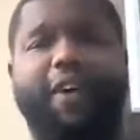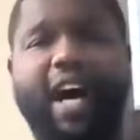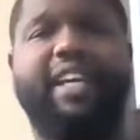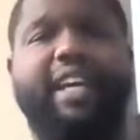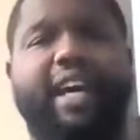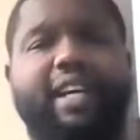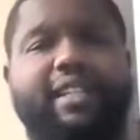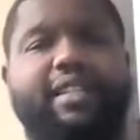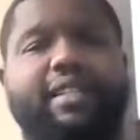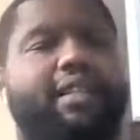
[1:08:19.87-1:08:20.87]
Fuck
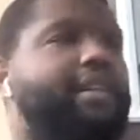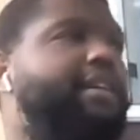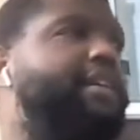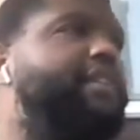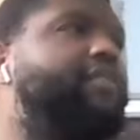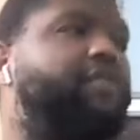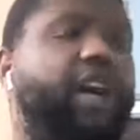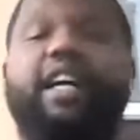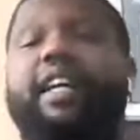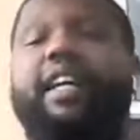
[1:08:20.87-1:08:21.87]
yes.
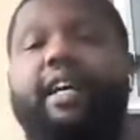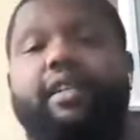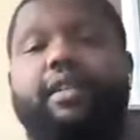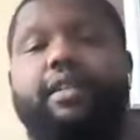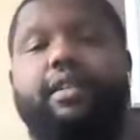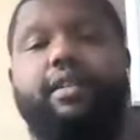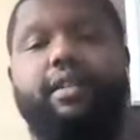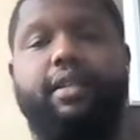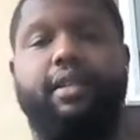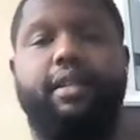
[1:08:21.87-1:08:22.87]
Fuck yes.
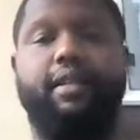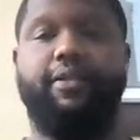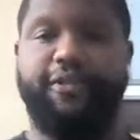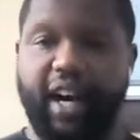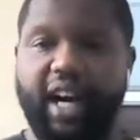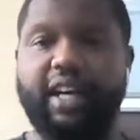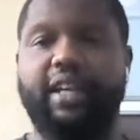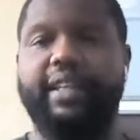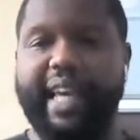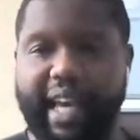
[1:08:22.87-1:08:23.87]
Fuck
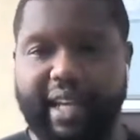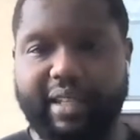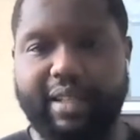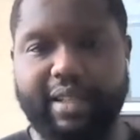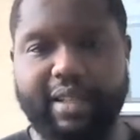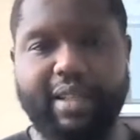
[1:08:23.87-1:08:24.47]
yes.